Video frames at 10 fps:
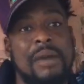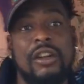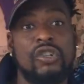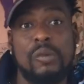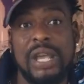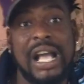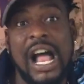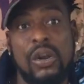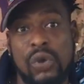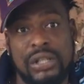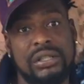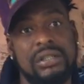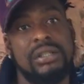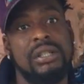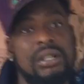them. And in Jamaica alone.
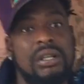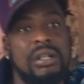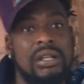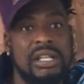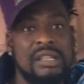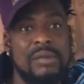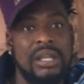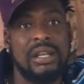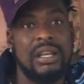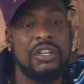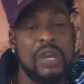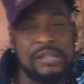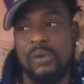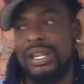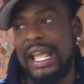You see me?
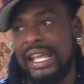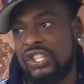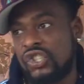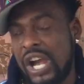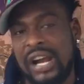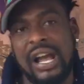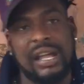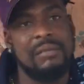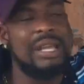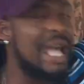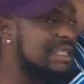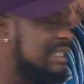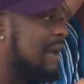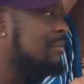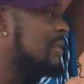US money I get stronger because it's a